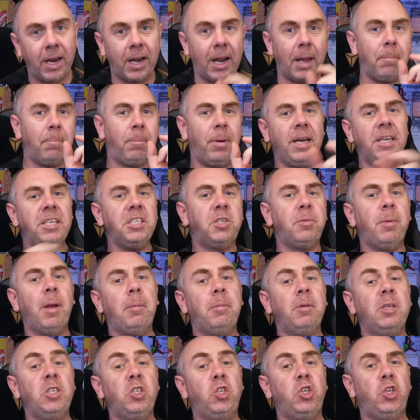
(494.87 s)
and I'm pleased to be
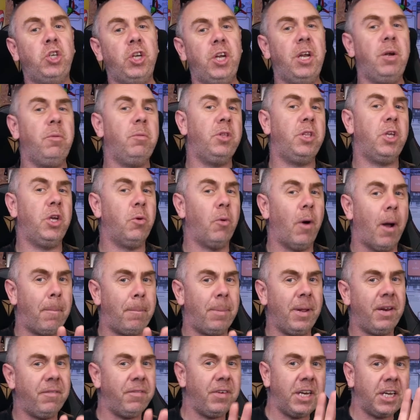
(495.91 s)
able to share with you a
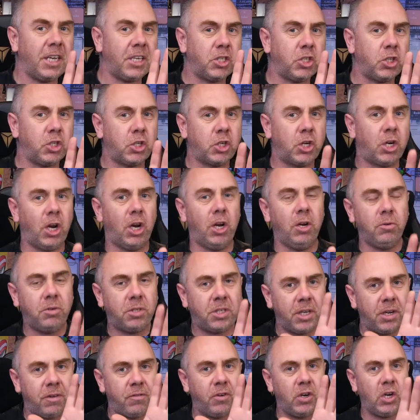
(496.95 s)
bit of an
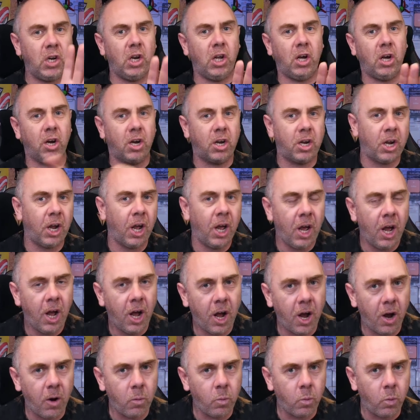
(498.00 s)
exclusive look
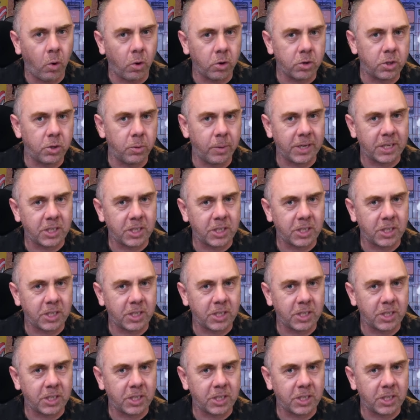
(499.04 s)
at what to